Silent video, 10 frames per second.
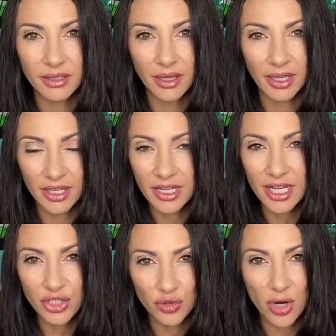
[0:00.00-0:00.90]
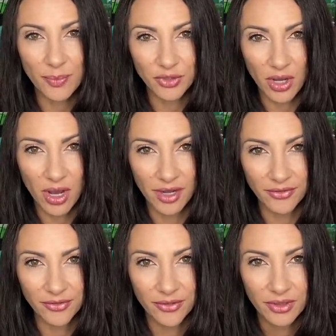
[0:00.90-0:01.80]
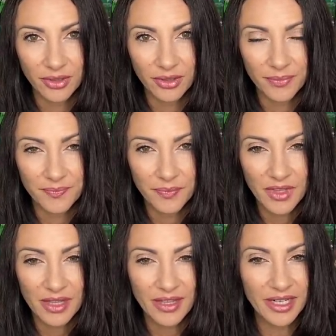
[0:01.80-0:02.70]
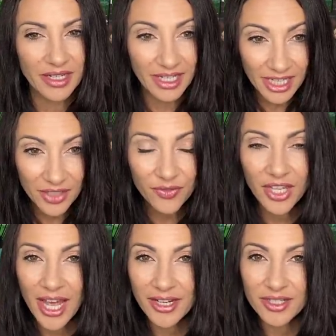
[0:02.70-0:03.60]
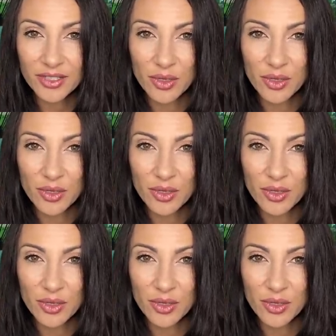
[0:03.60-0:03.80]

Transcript: he gets dropped off then if Candus